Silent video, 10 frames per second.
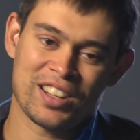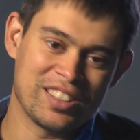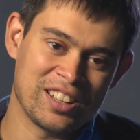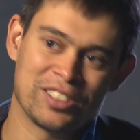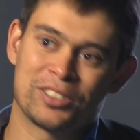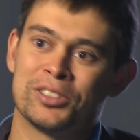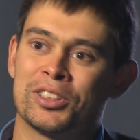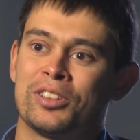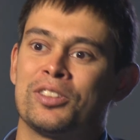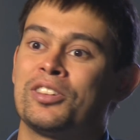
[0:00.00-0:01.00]
And then it
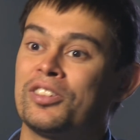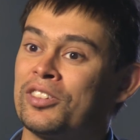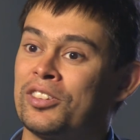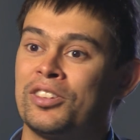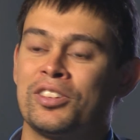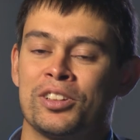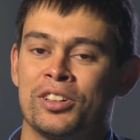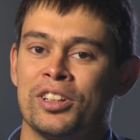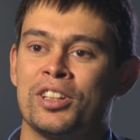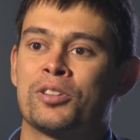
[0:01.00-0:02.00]
turns out
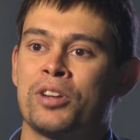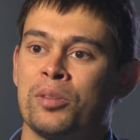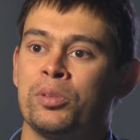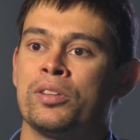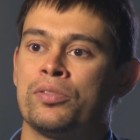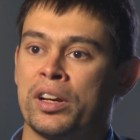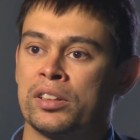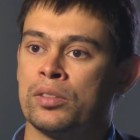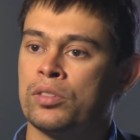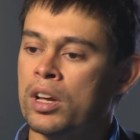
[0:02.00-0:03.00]
they're incredibly
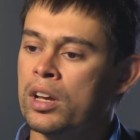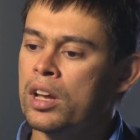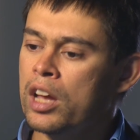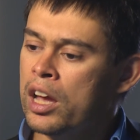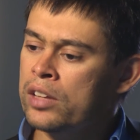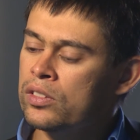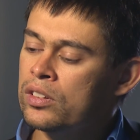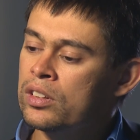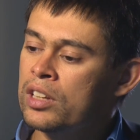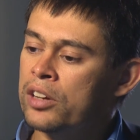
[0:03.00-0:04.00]
effective. And
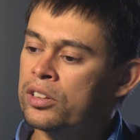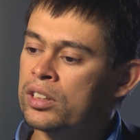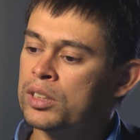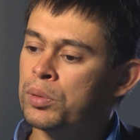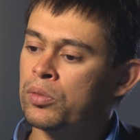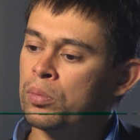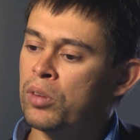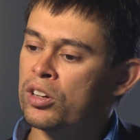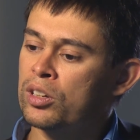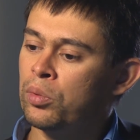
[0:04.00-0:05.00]
the other thing that's been
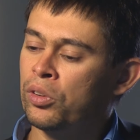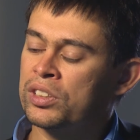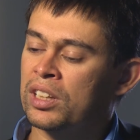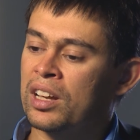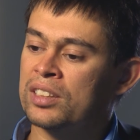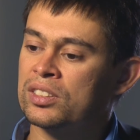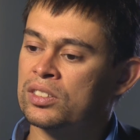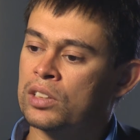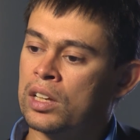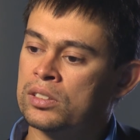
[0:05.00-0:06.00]
remarkable is that
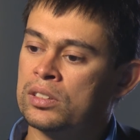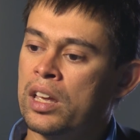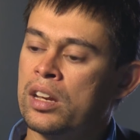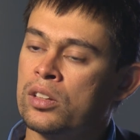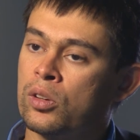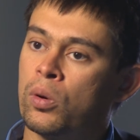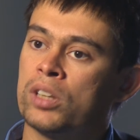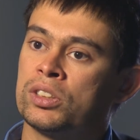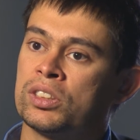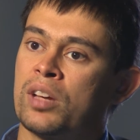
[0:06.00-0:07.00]
as data and
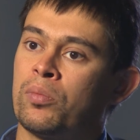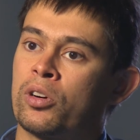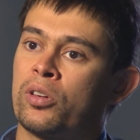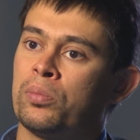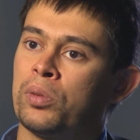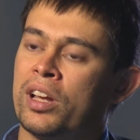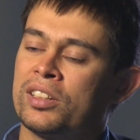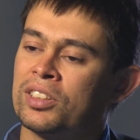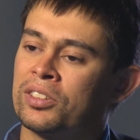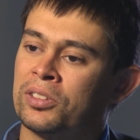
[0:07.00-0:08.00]
questions get more
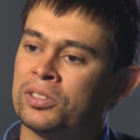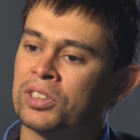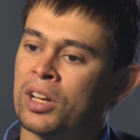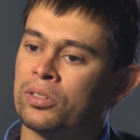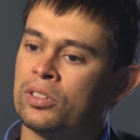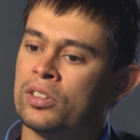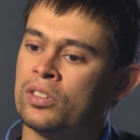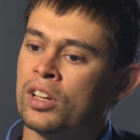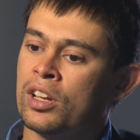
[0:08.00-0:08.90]
complex, it turns out that,